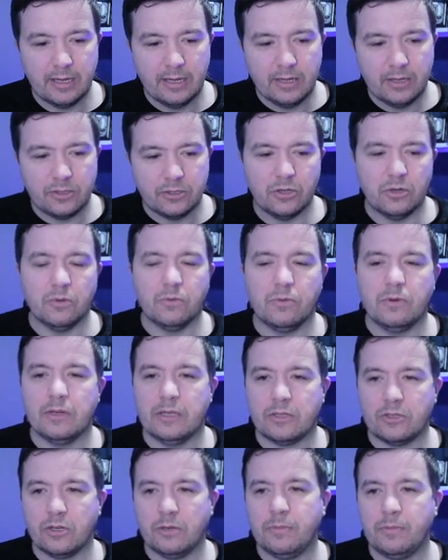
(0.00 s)
So
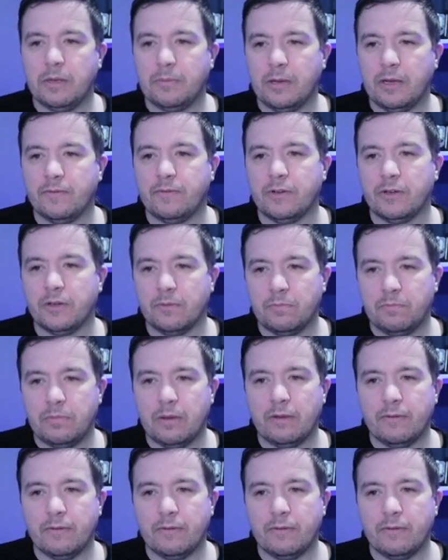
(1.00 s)
it's going to be a bit of a bit of